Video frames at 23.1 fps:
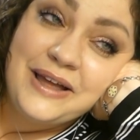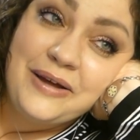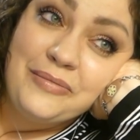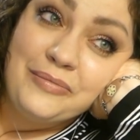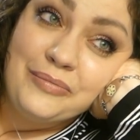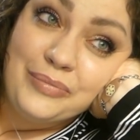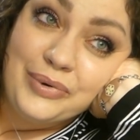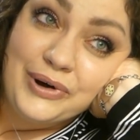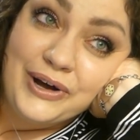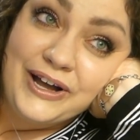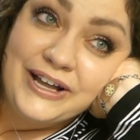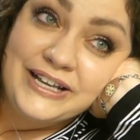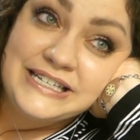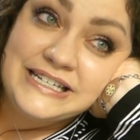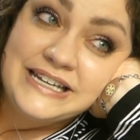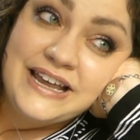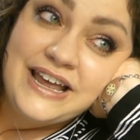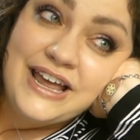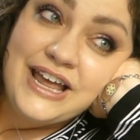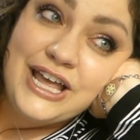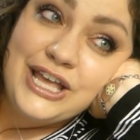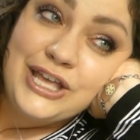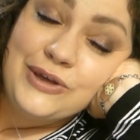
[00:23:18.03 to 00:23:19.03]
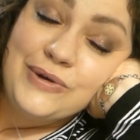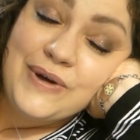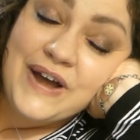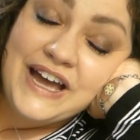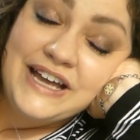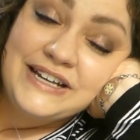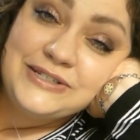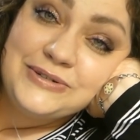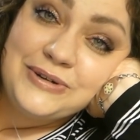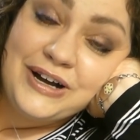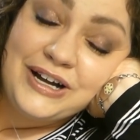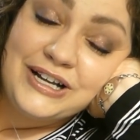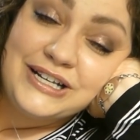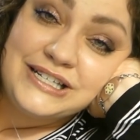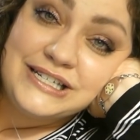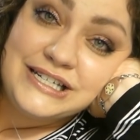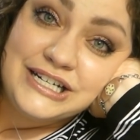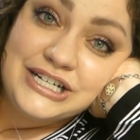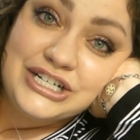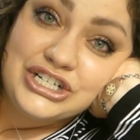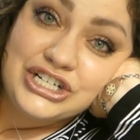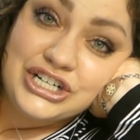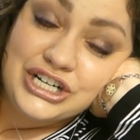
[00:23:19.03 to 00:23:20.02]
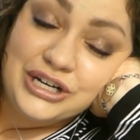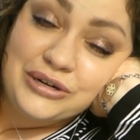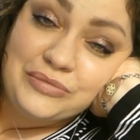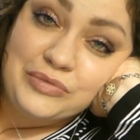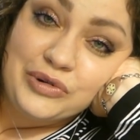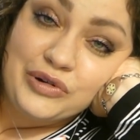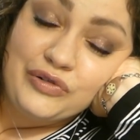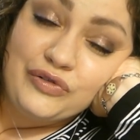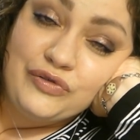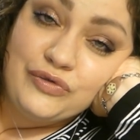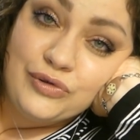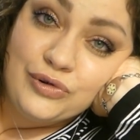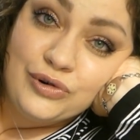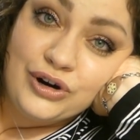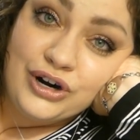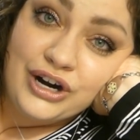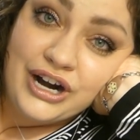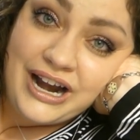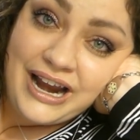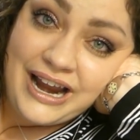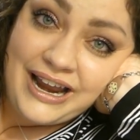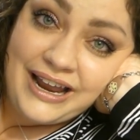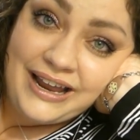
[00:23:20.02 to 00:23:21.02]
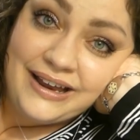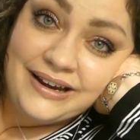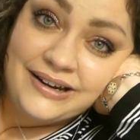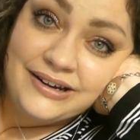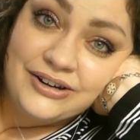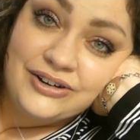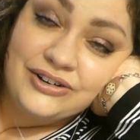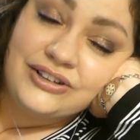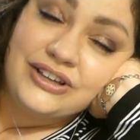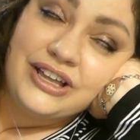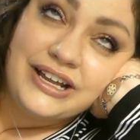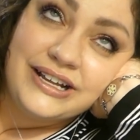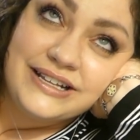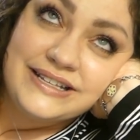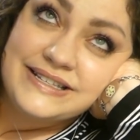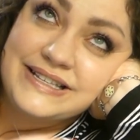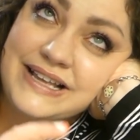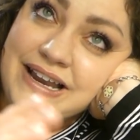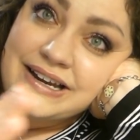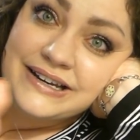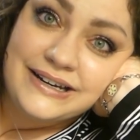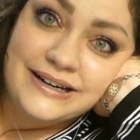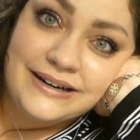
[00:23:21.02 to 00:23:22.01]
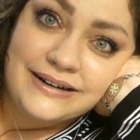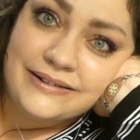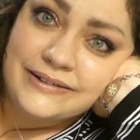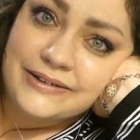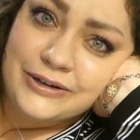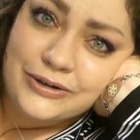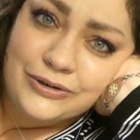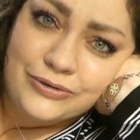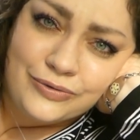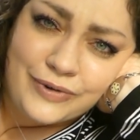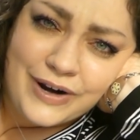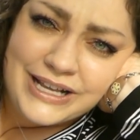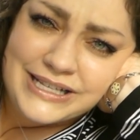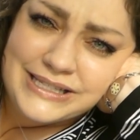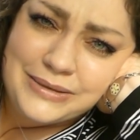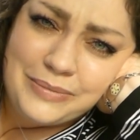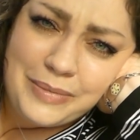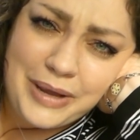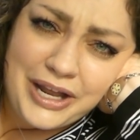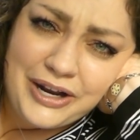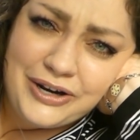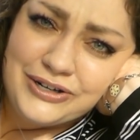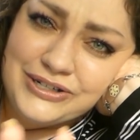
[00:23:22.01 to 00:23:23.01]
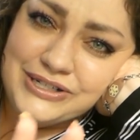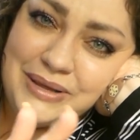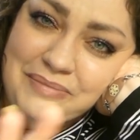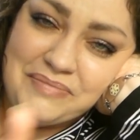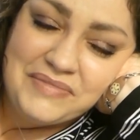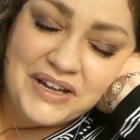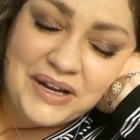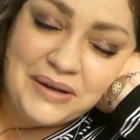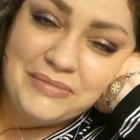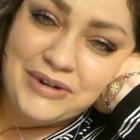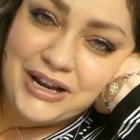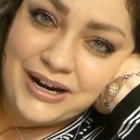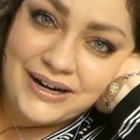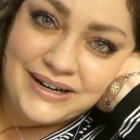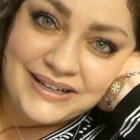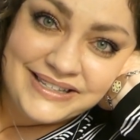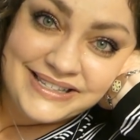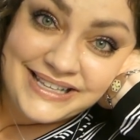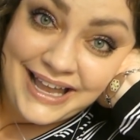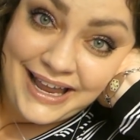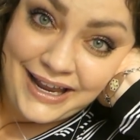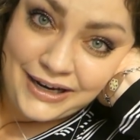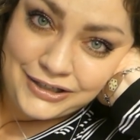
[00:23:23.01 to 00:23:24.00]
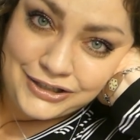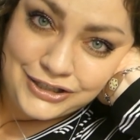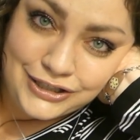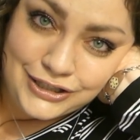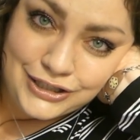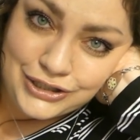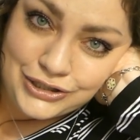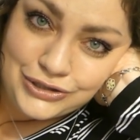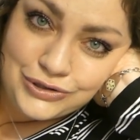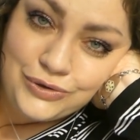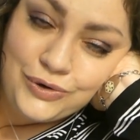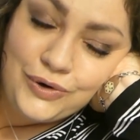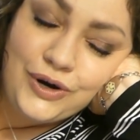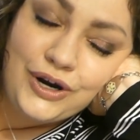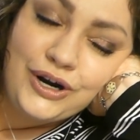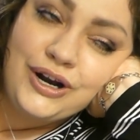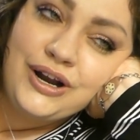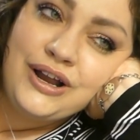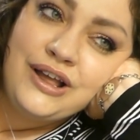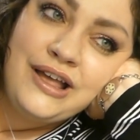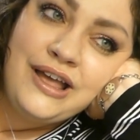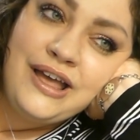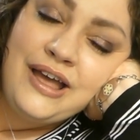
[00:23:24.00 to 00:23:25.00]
but you had to audition beforehand or like send in a little resume or something. I'm not exactly sure.